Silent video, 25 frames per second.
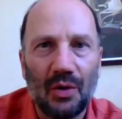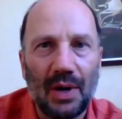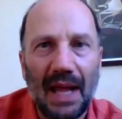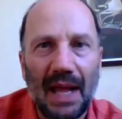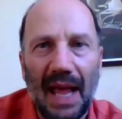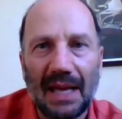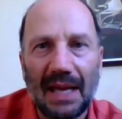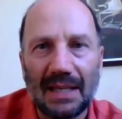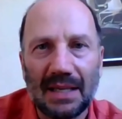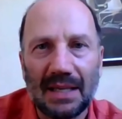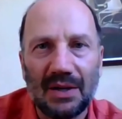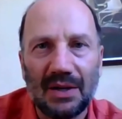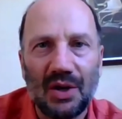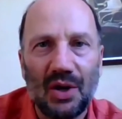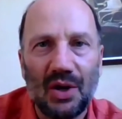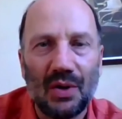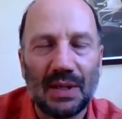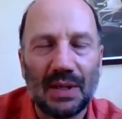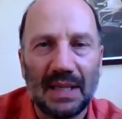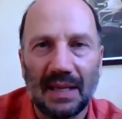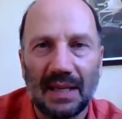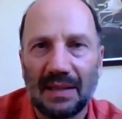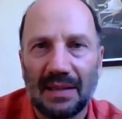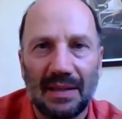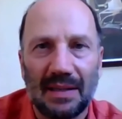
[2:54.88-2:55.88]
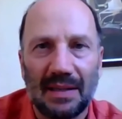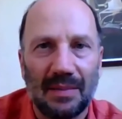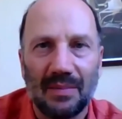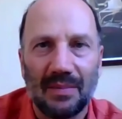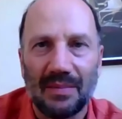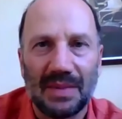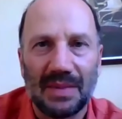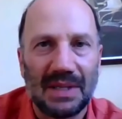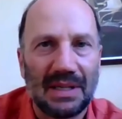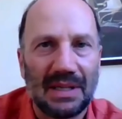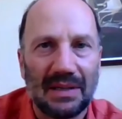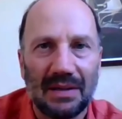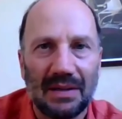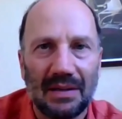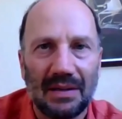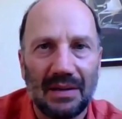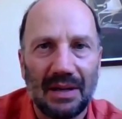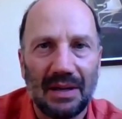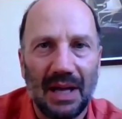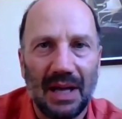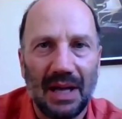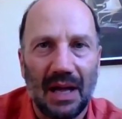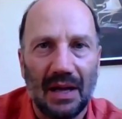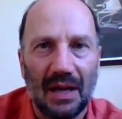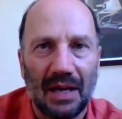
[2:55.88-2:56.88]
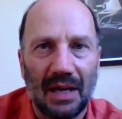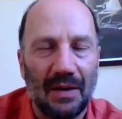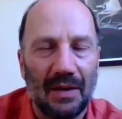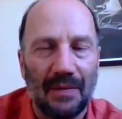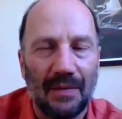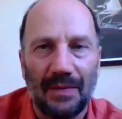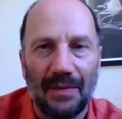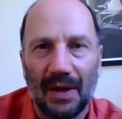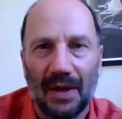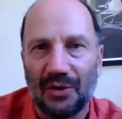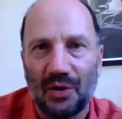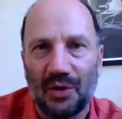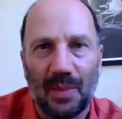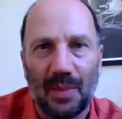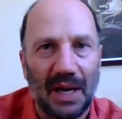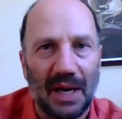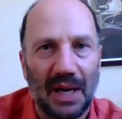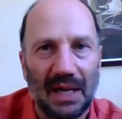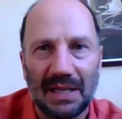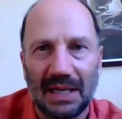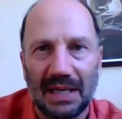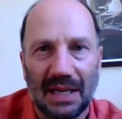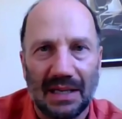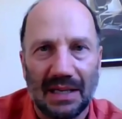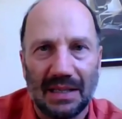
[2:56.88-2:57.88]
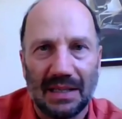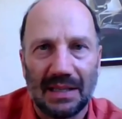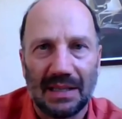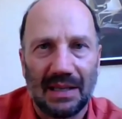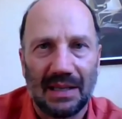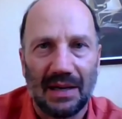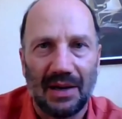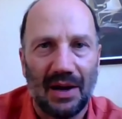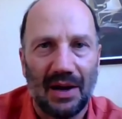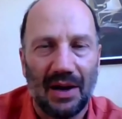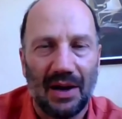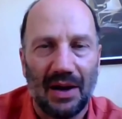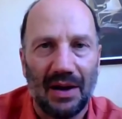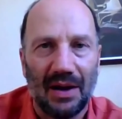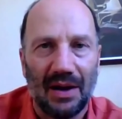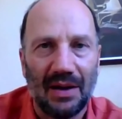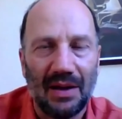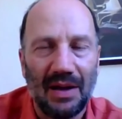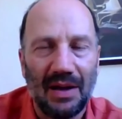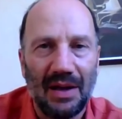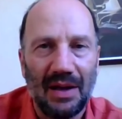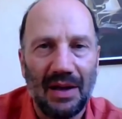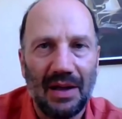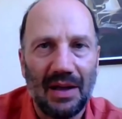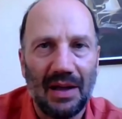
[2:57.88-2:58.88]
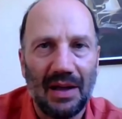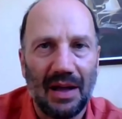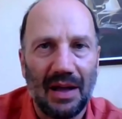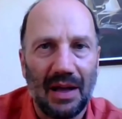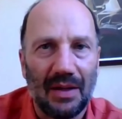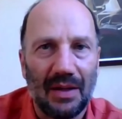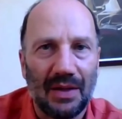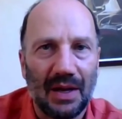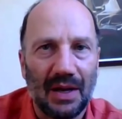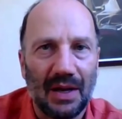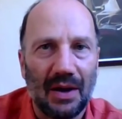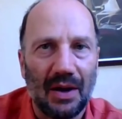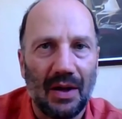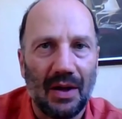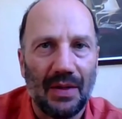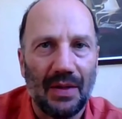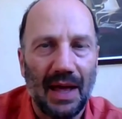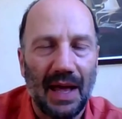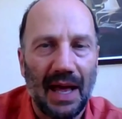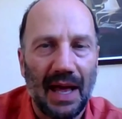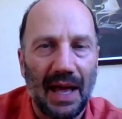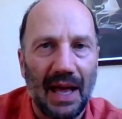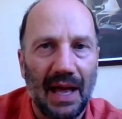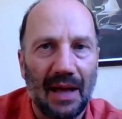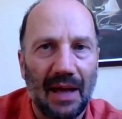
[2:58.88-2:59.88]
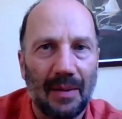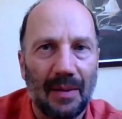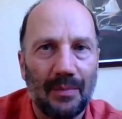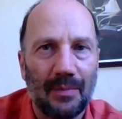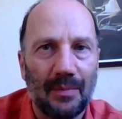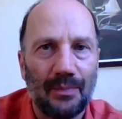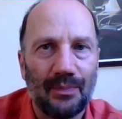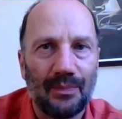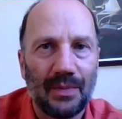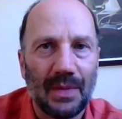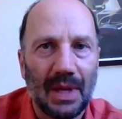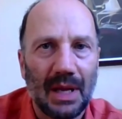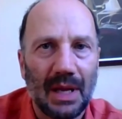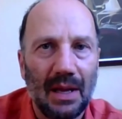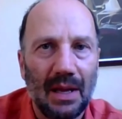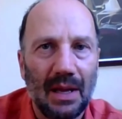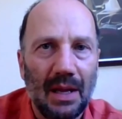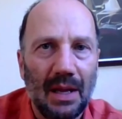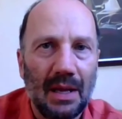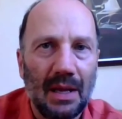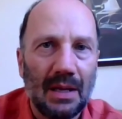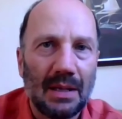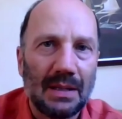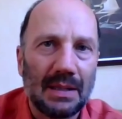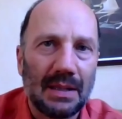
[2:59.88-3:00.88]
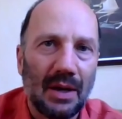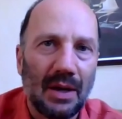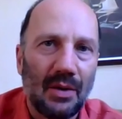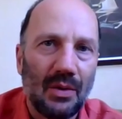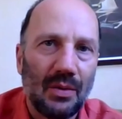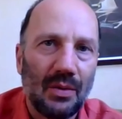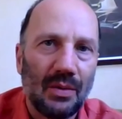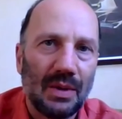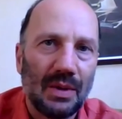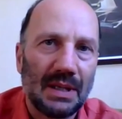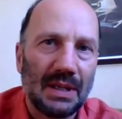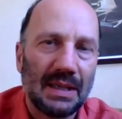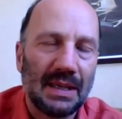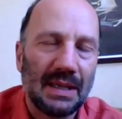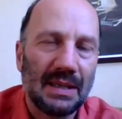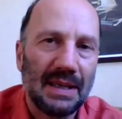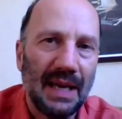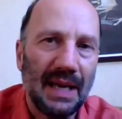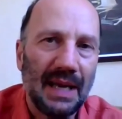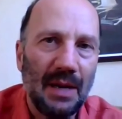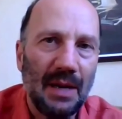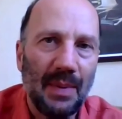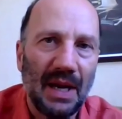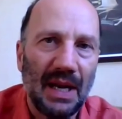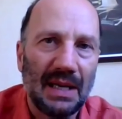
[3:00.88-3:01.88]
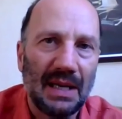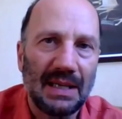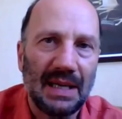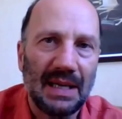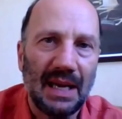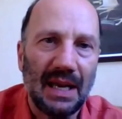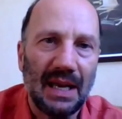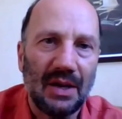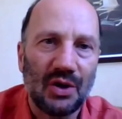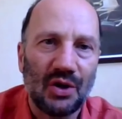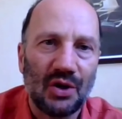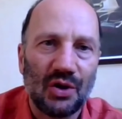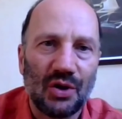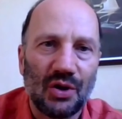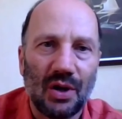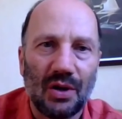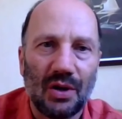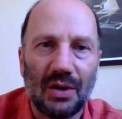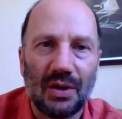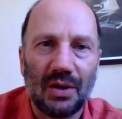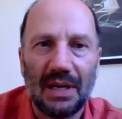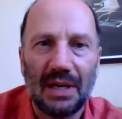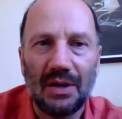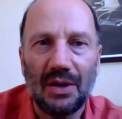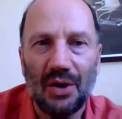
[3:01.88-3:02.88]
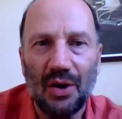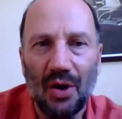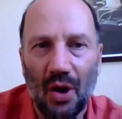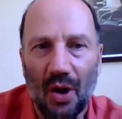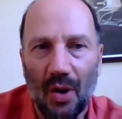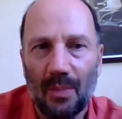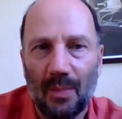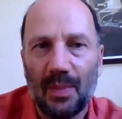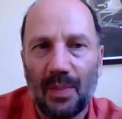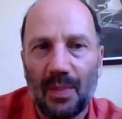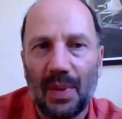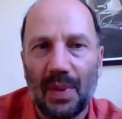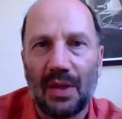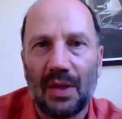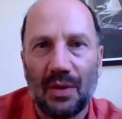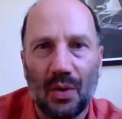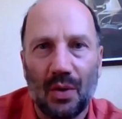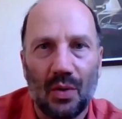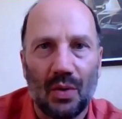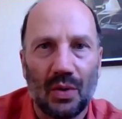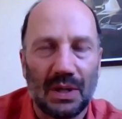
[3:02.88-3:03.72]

creates new systems, vulnerabilities that are there. So sustainability should not be